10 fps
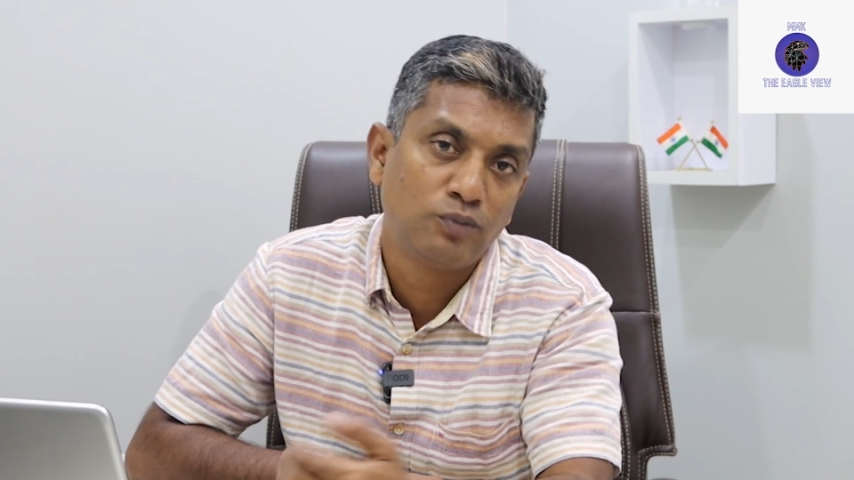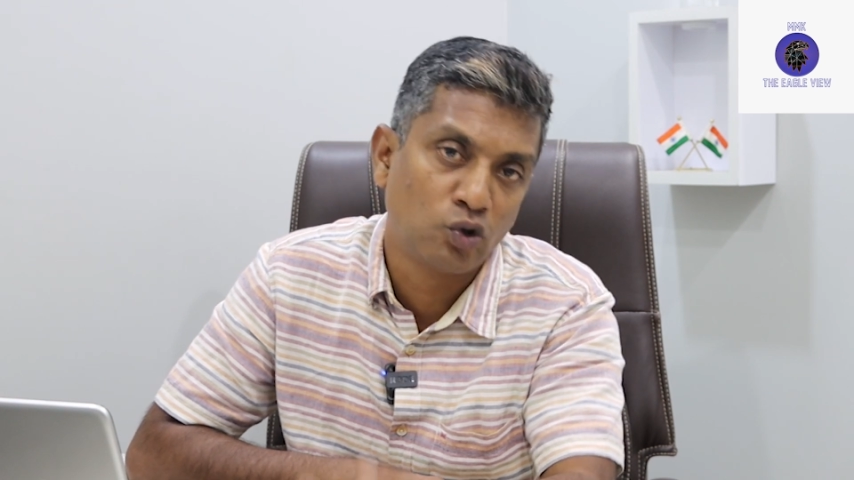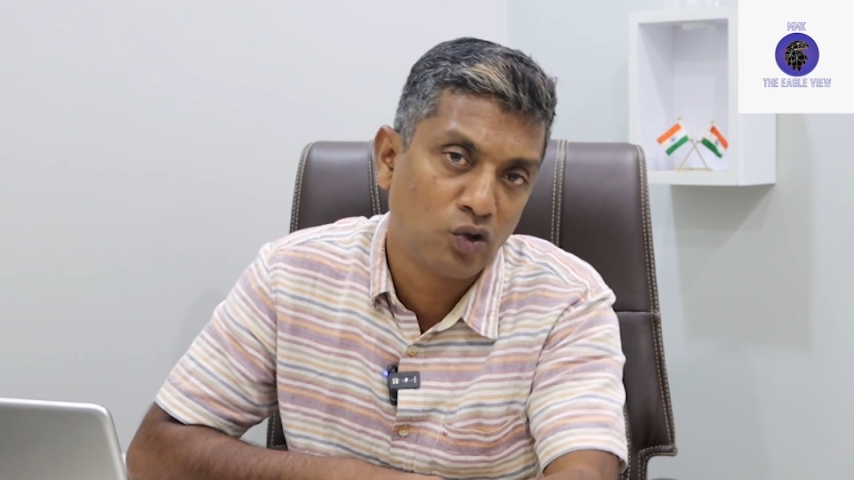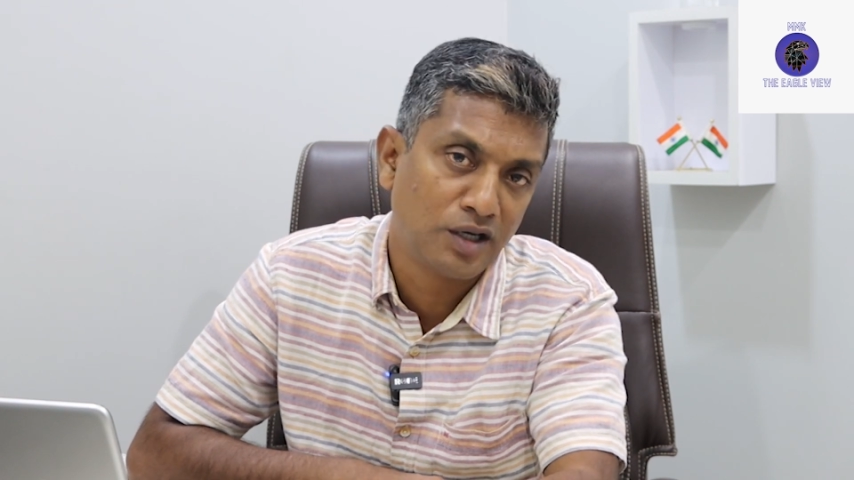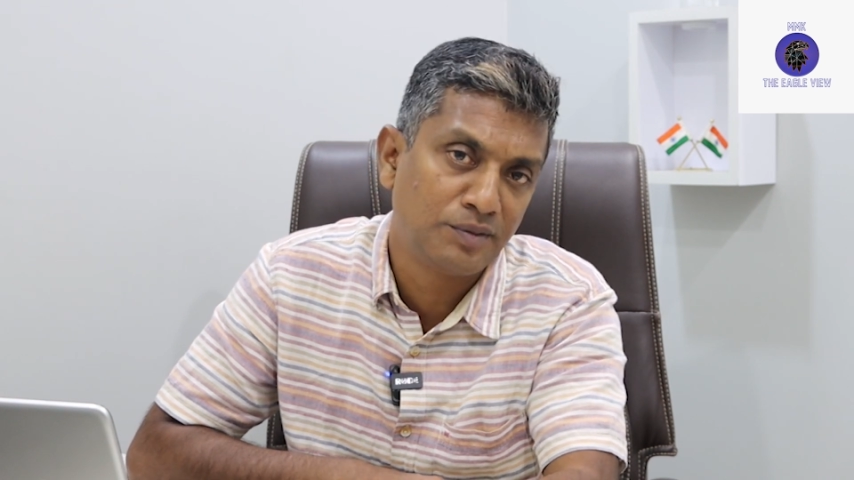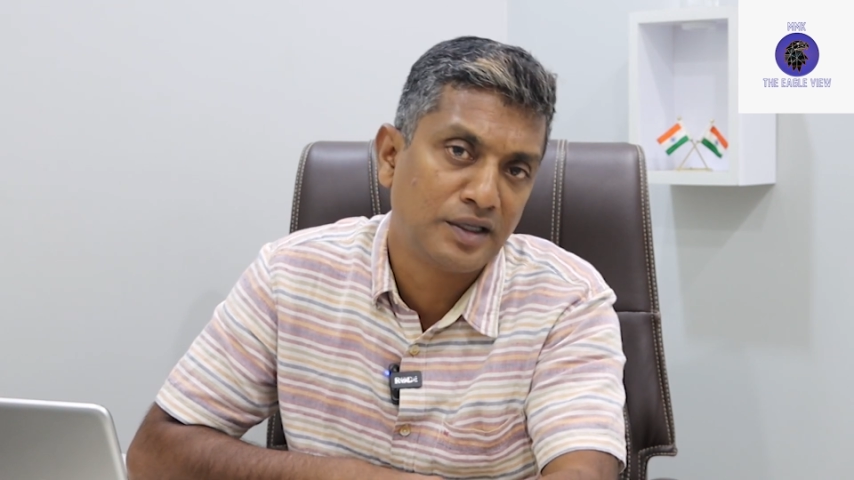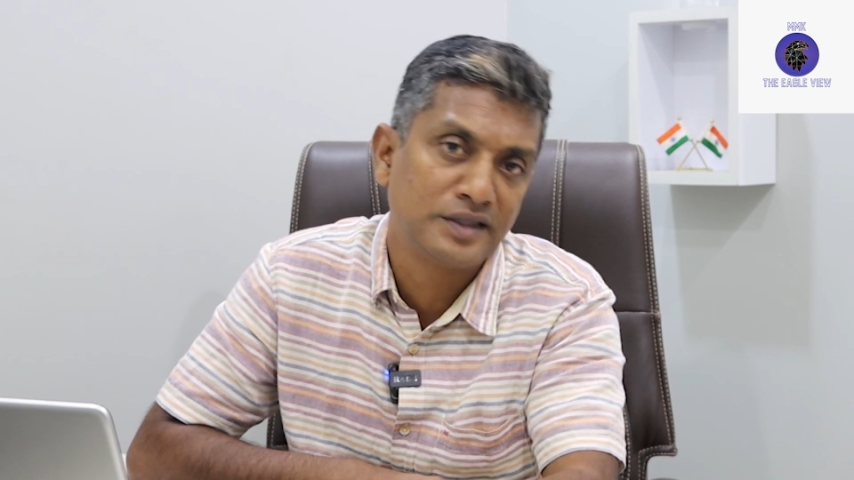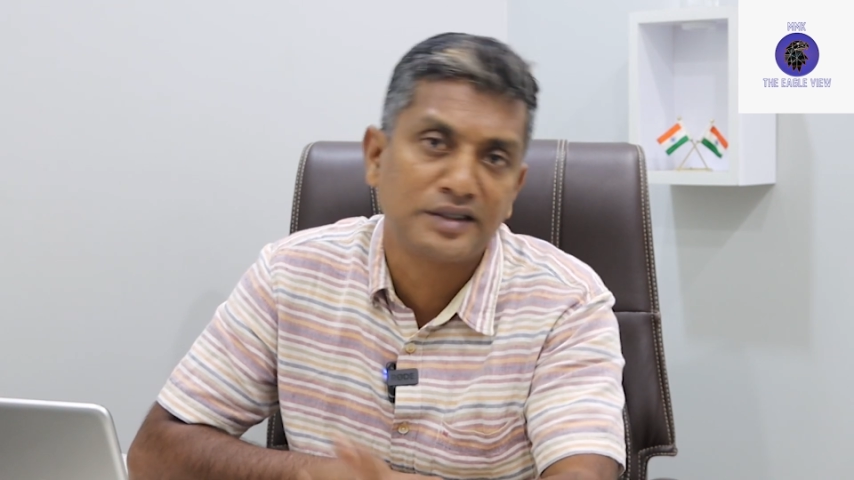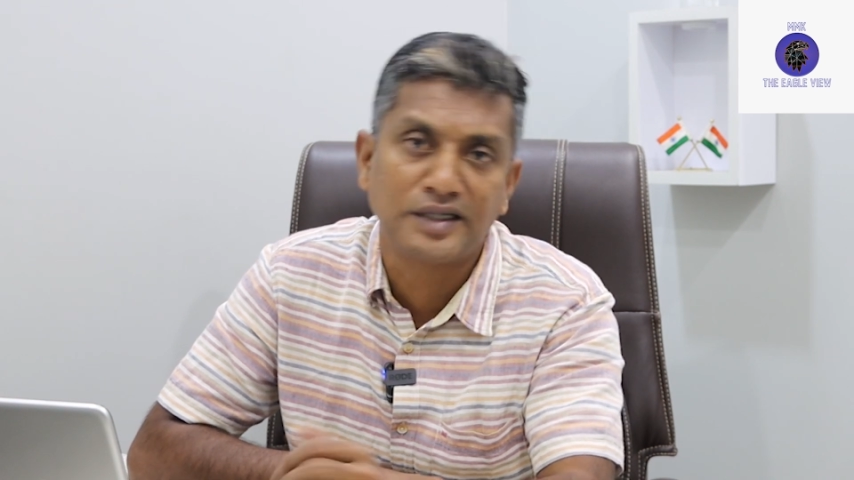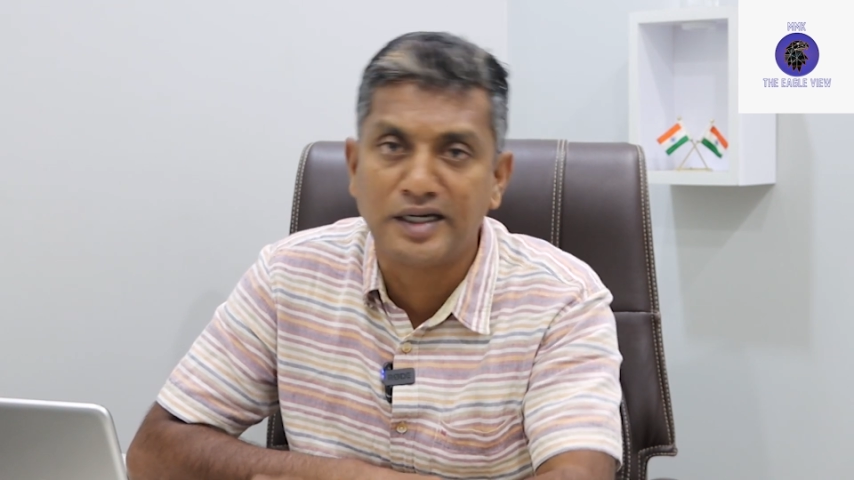
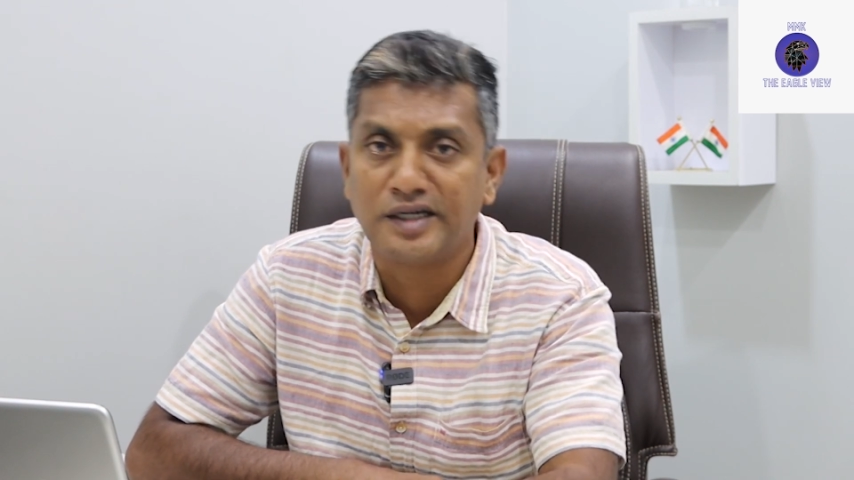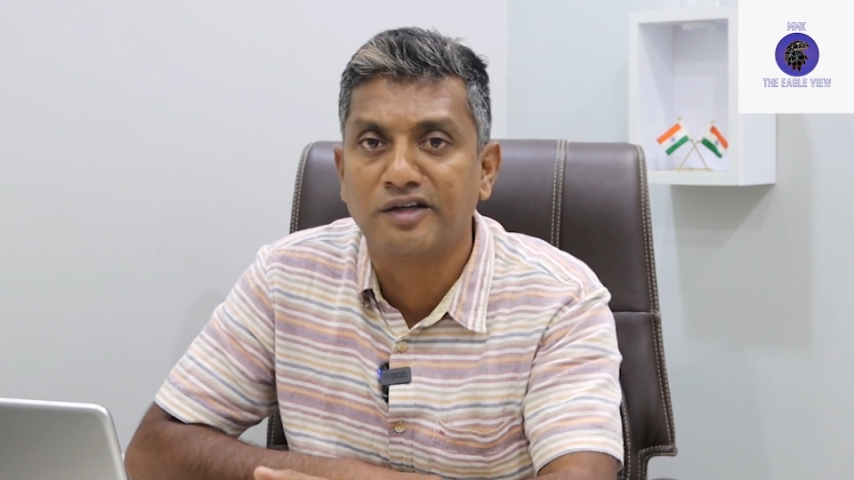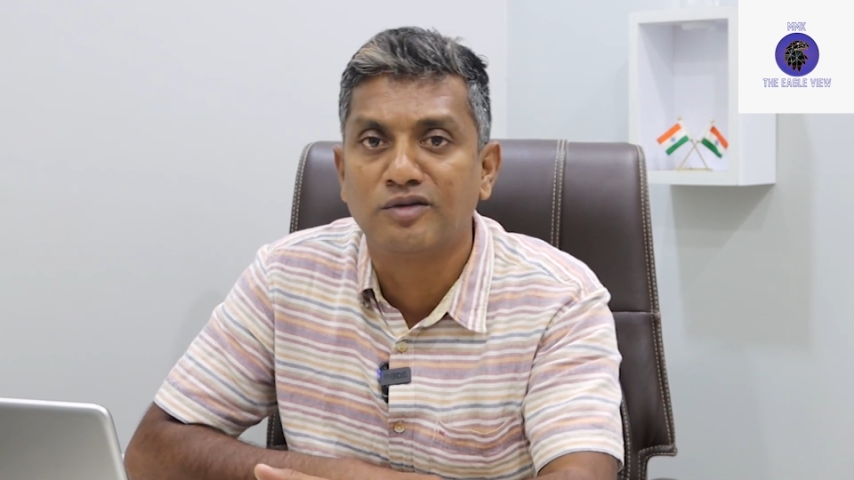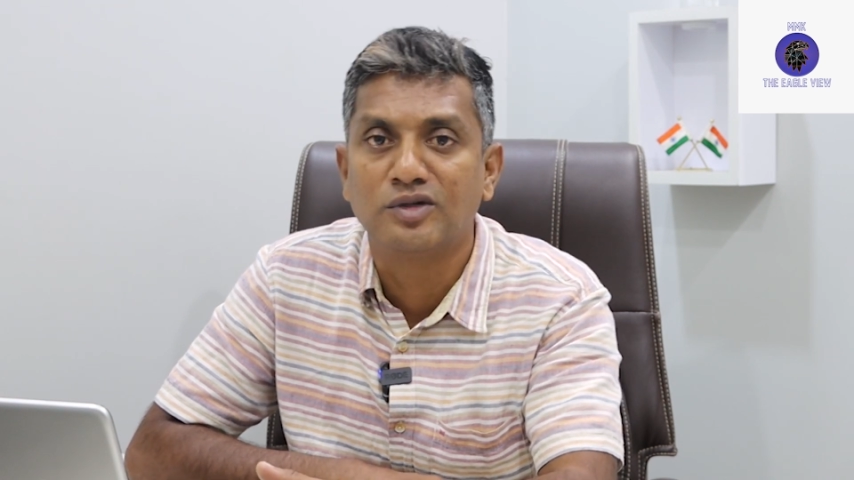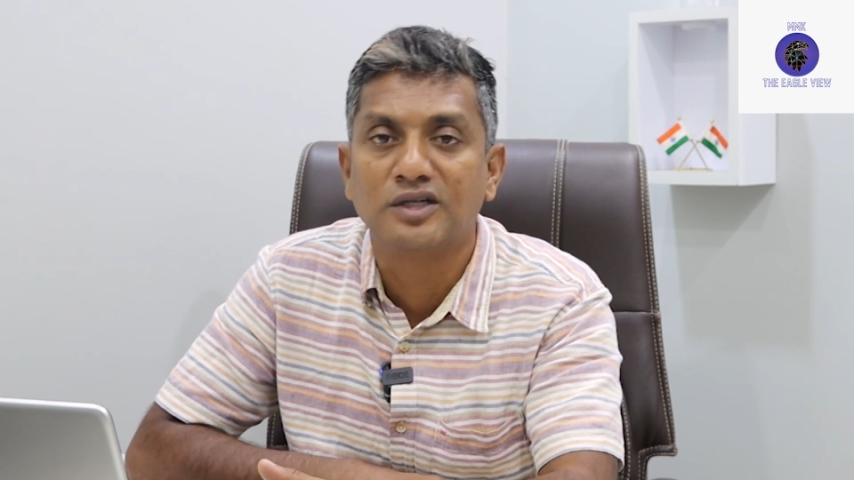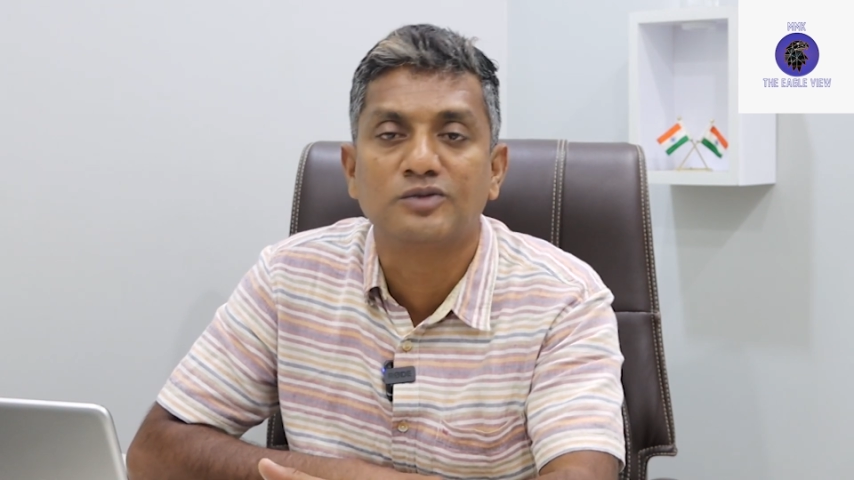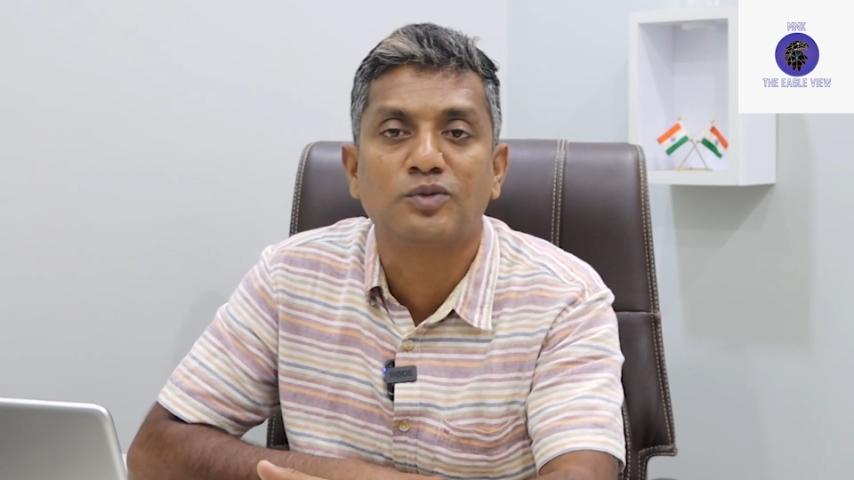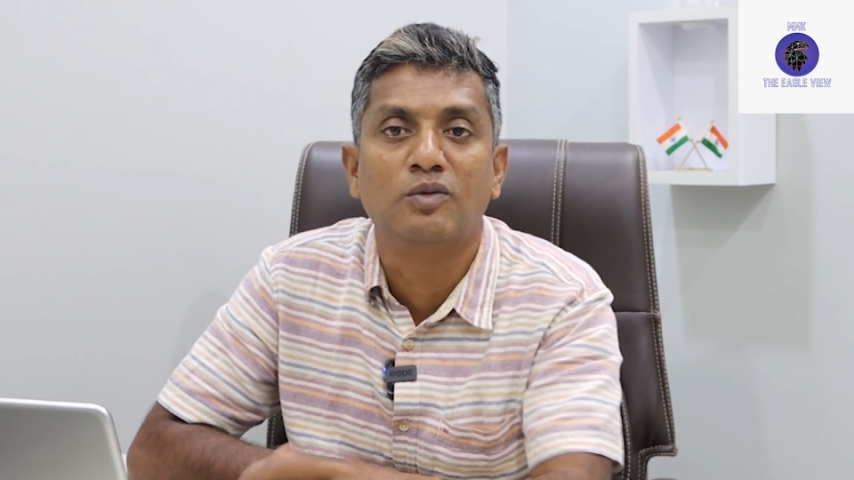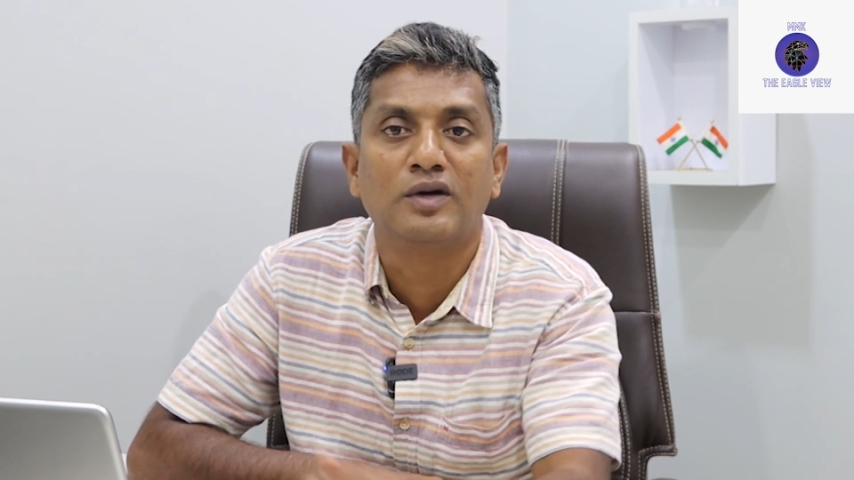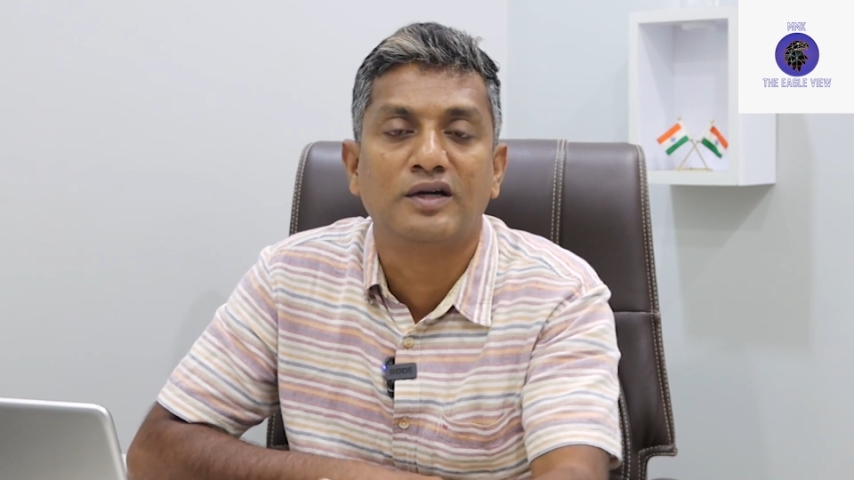pro-Hamas and anti-Hamas
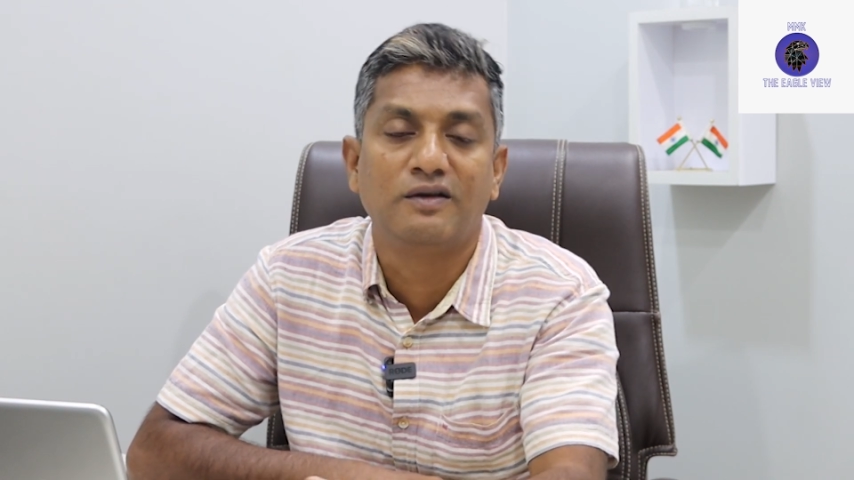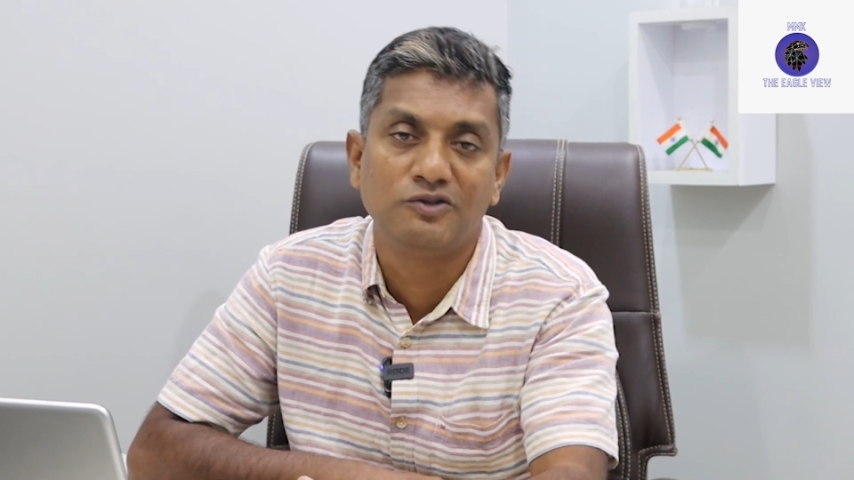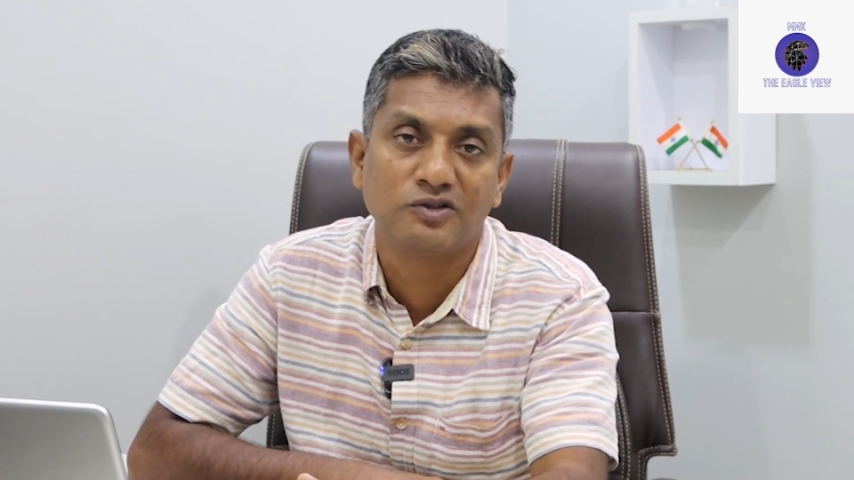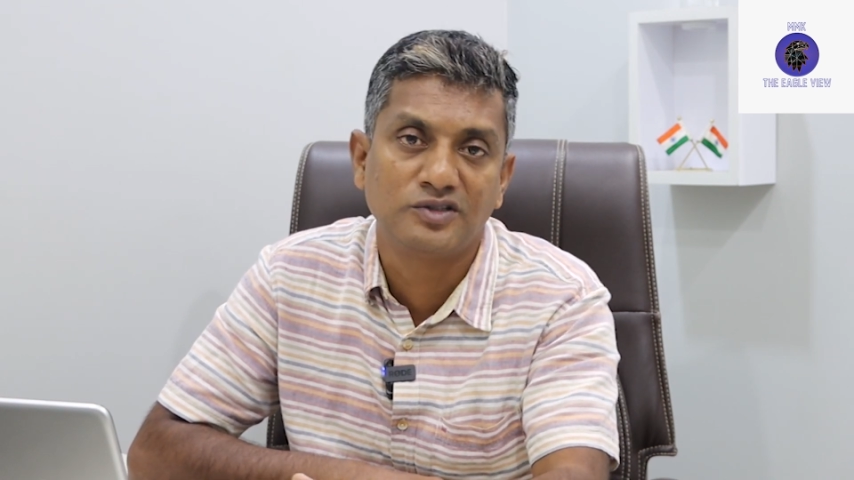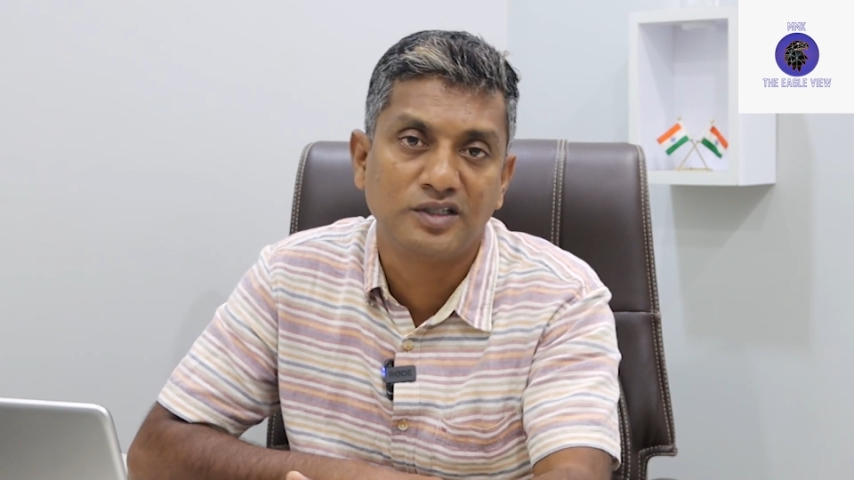propaganda which was